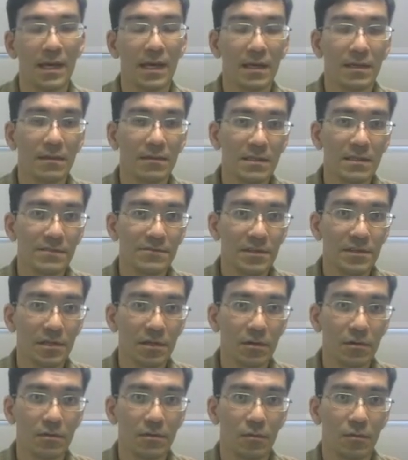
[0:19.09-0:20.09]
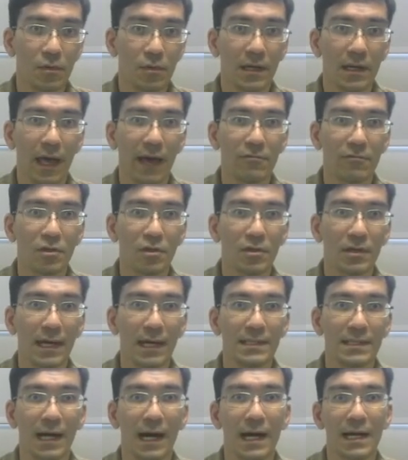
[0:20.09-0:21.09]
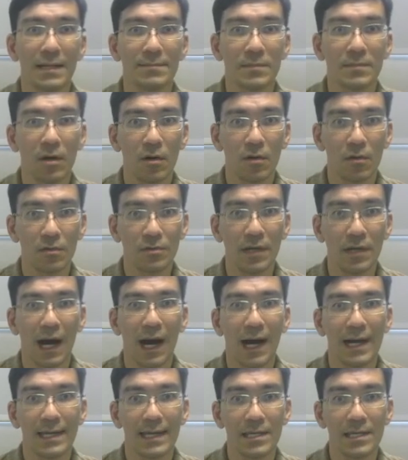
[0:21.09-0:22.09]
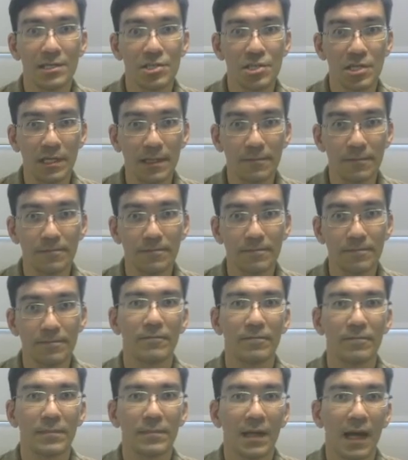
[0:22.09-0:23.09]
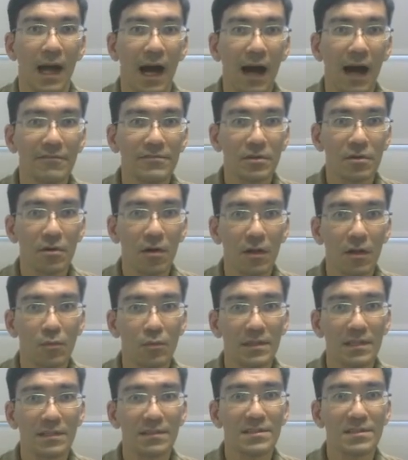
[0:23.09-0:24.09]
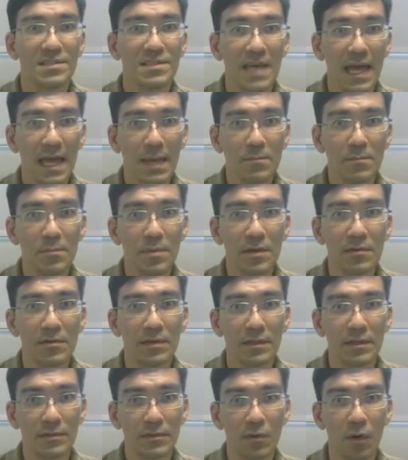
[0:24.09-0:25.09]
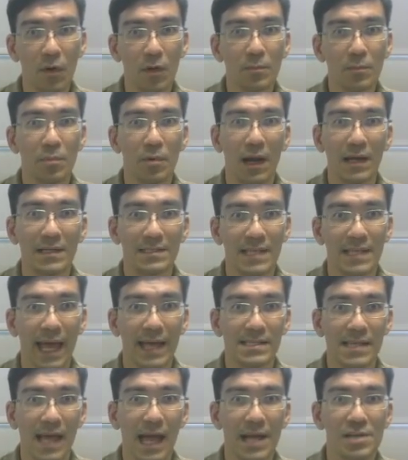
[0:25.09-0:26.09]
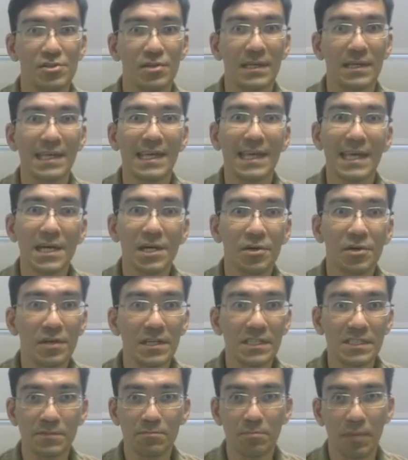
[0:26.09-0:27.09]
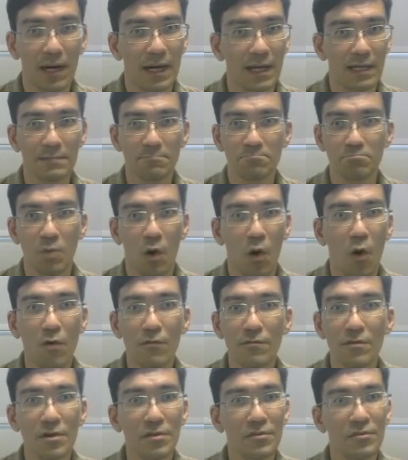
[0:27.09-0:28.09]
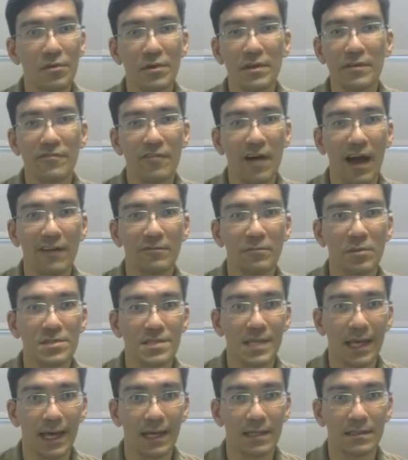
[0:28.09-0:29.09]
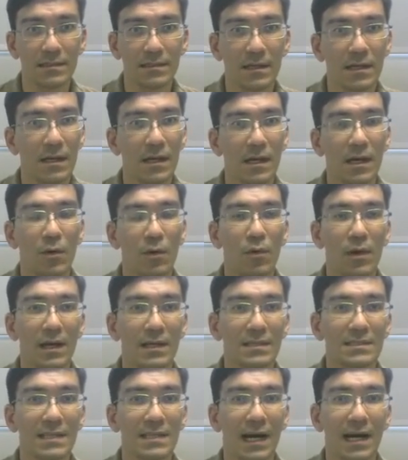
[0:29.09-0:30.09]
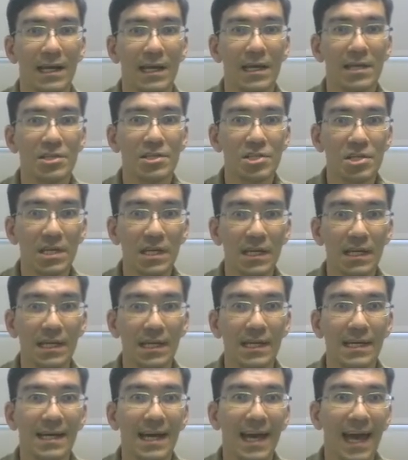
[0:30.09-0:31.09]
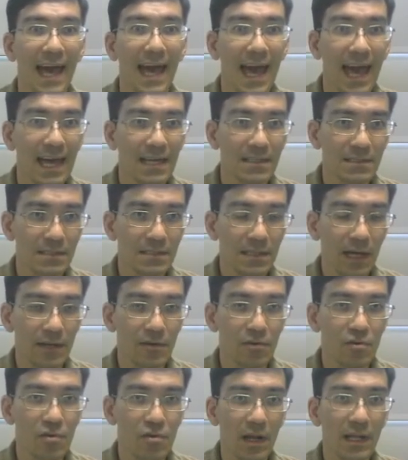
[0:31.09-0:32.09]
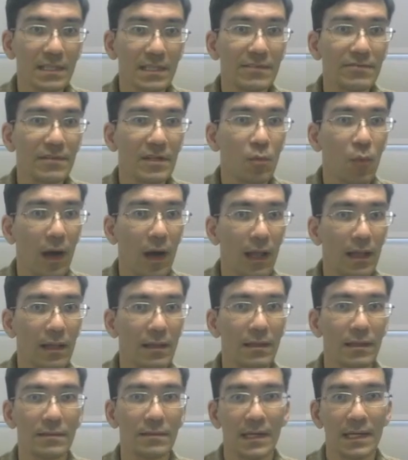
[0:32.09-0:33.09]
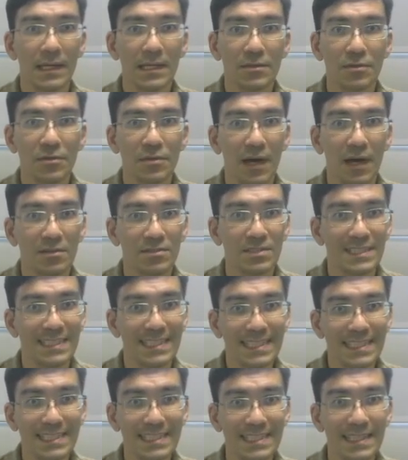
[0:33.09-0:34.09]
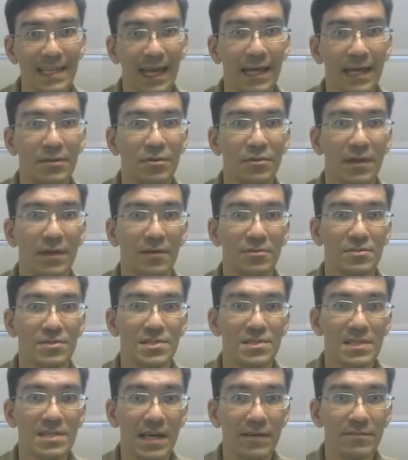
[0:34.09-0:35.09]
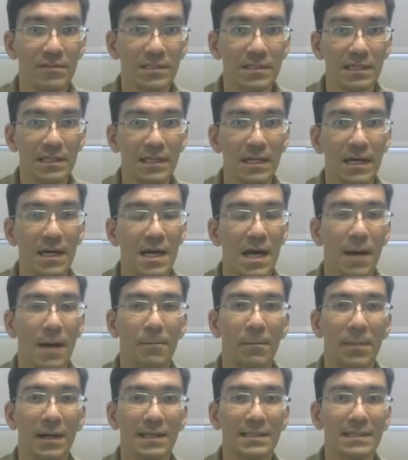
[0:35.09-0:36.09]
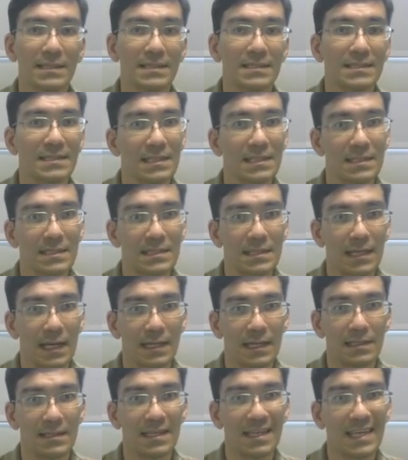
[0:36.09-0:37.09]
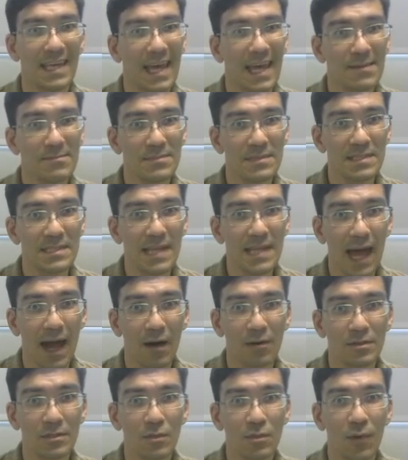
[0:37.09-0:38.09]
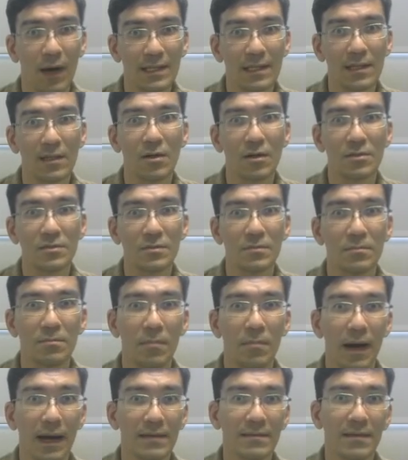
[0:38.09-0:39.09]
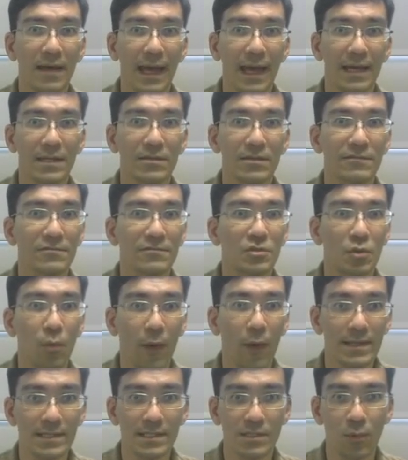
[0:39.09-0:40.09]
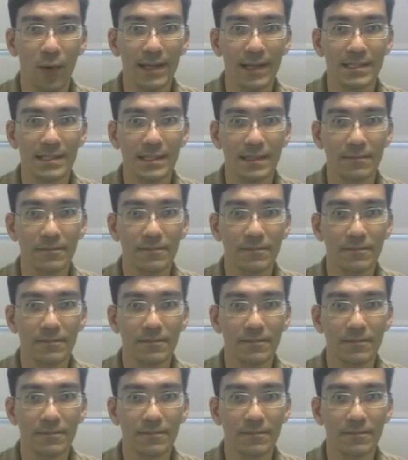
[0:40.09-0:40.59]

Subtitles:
In this video, we're going to have a look at IAMGold IAG. After all, within the same period, gold price has actually increased by over 35%, whereas IAG has done relatively well in 2016 and 2017, but since then came down quite a lot by the end of 2020.